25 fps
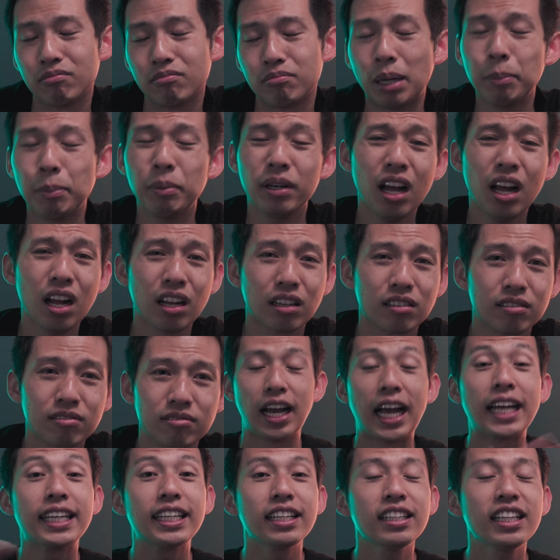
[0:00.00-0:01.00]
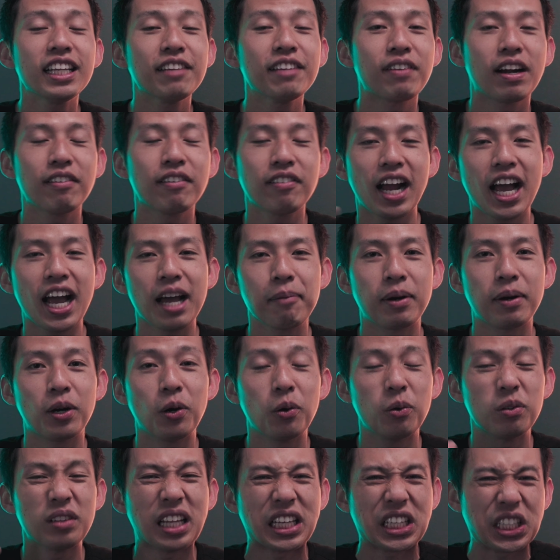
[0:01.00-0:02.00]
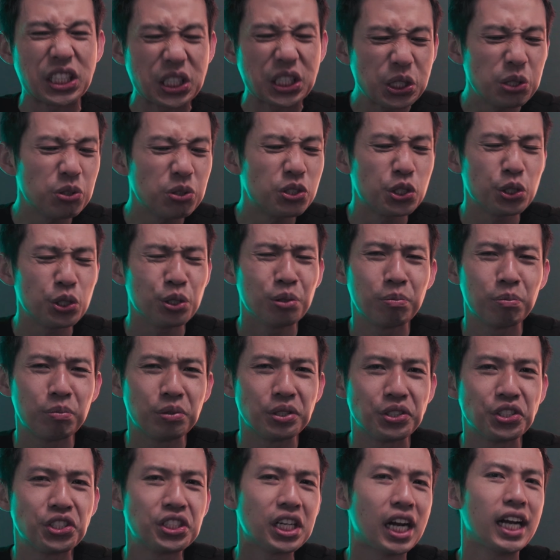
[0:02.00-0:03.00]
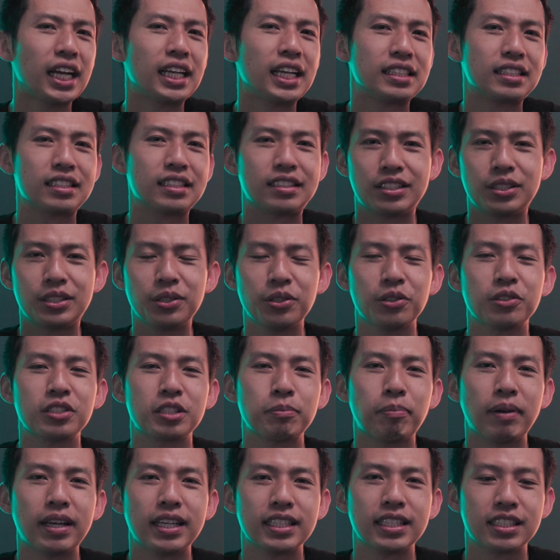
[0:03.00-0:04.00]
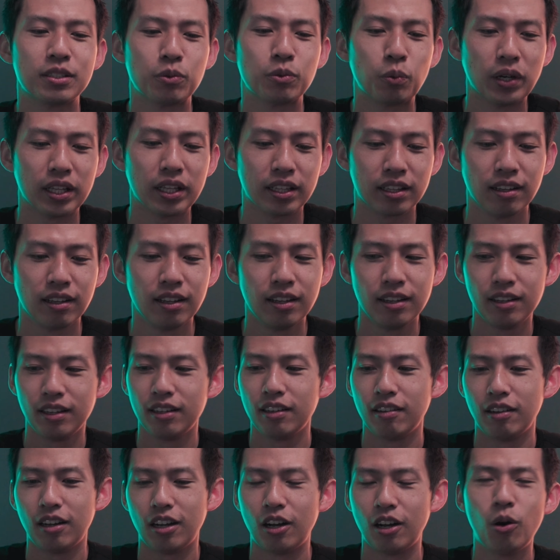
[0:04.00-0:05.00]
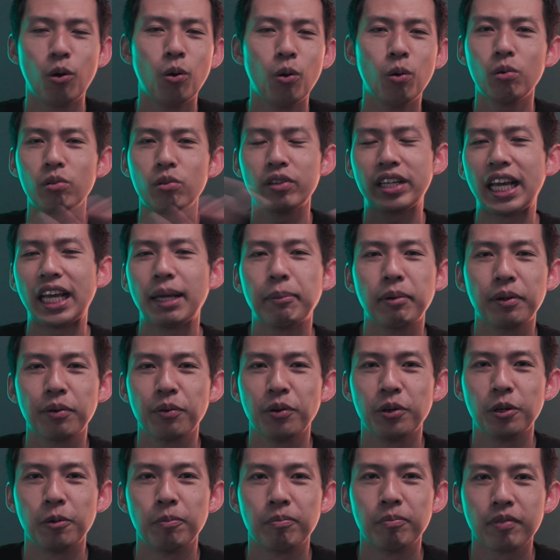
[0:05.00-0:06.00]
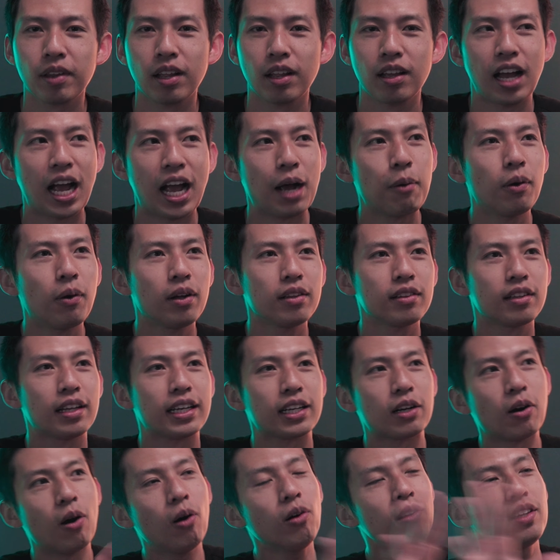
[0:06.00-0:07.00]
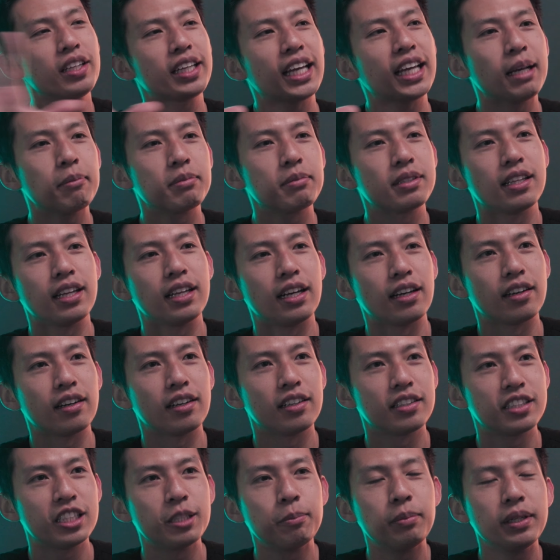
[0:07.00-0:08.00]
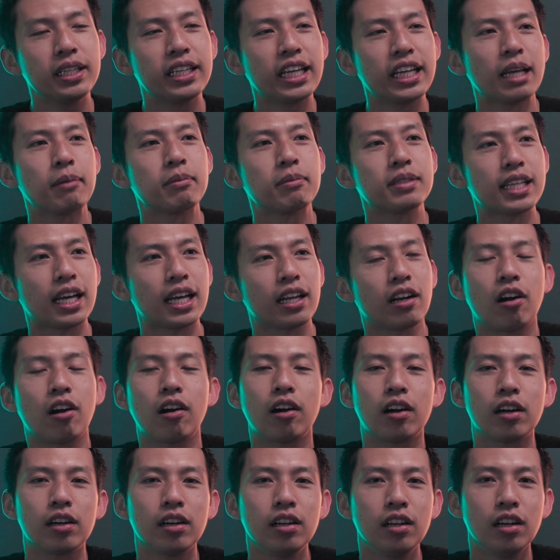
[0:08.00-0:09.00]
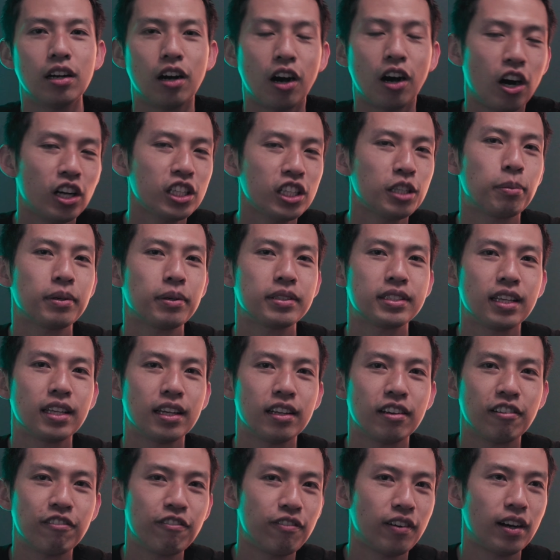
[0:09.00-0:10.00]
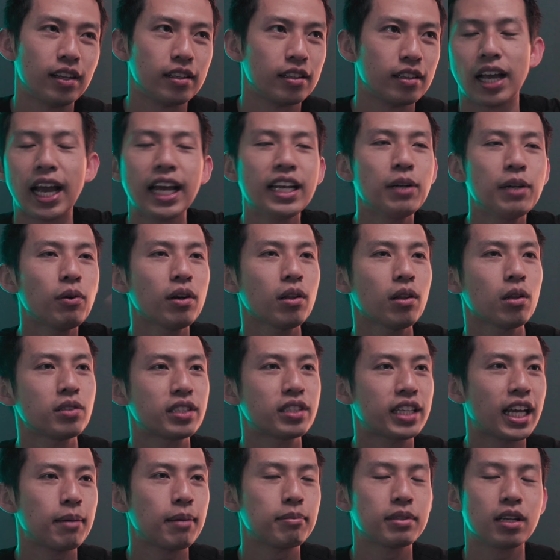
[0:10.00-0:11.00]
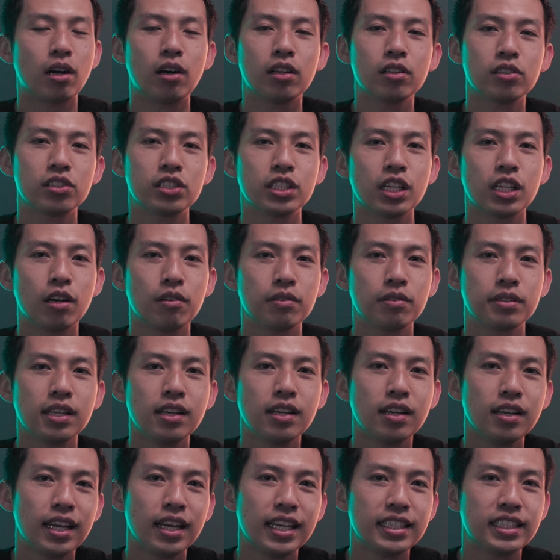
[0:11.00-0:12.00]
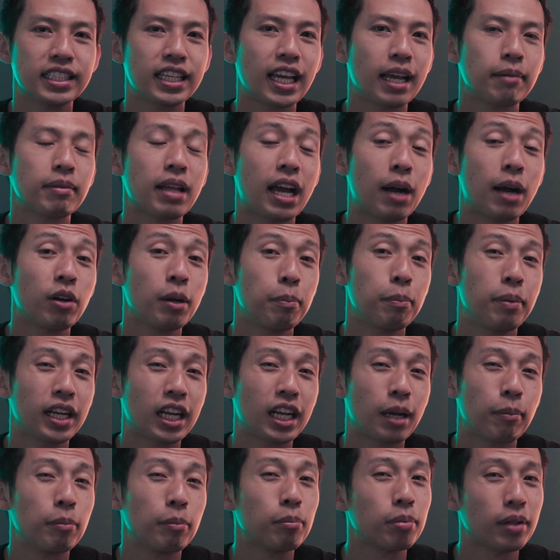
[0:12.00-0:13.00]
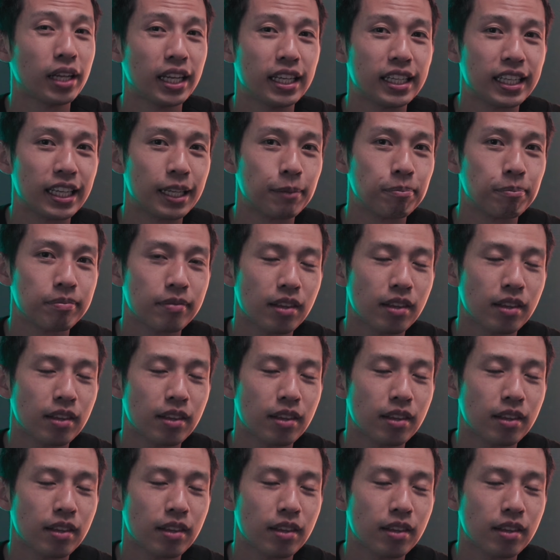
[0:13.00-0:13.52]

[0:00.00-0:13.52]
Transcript: Maybe not. Ideally, if I ever had my own like YouTube giant studio space with a whole gaming room, I want like all the games there to be games that are 100% fun. Any one of those games on the shelves is a game that I wanna pick up and play again.